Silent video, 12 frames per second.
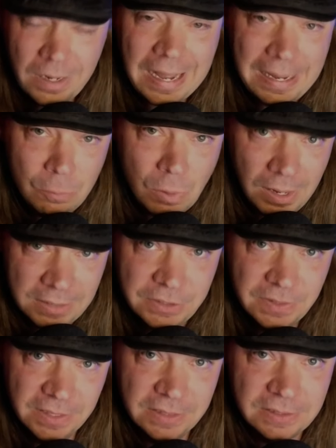I
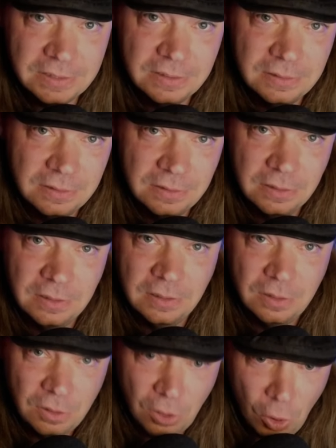watch this
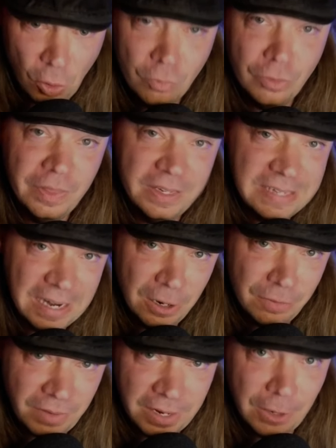over the
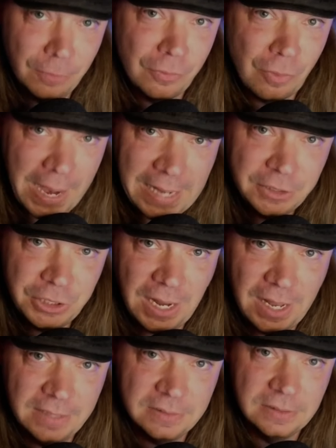Terrifier
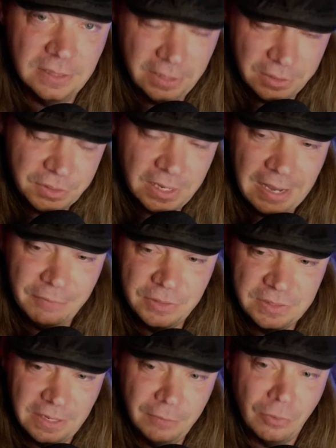franchise? And yes, I have to
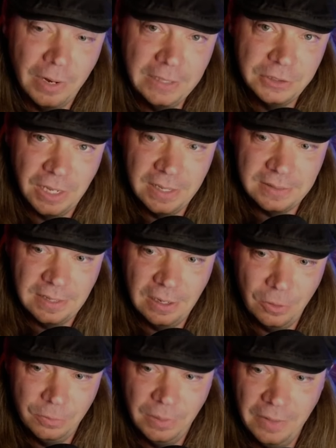say franchise
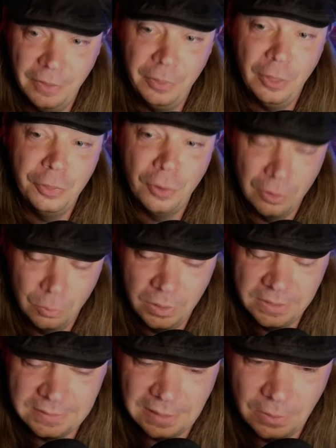now that the third
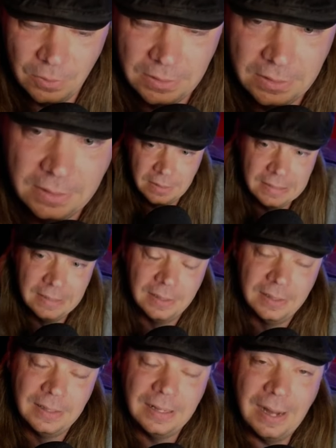one is out.
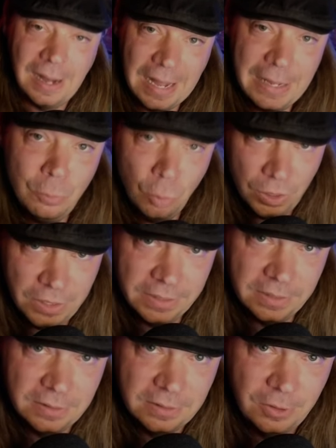I
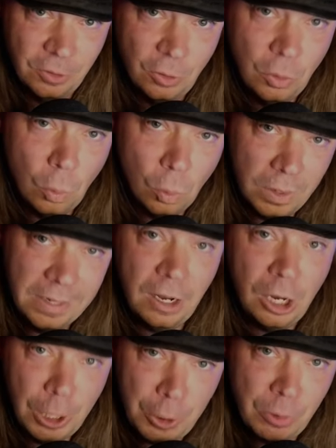would
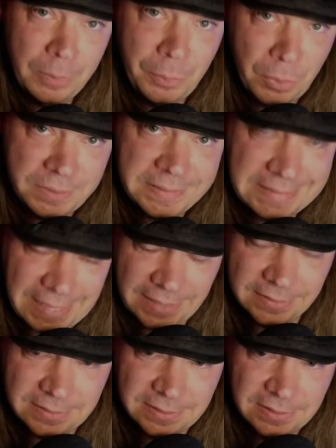
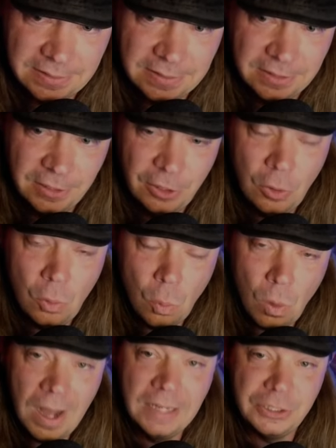100%
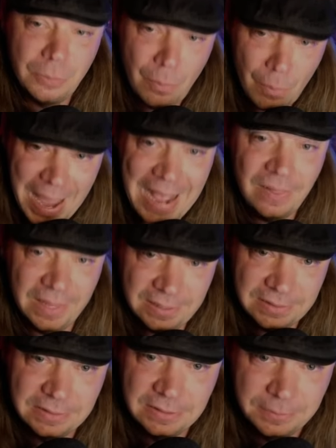watch
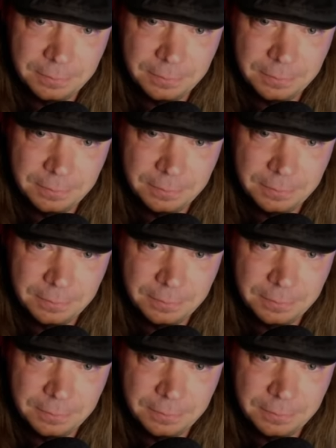Malice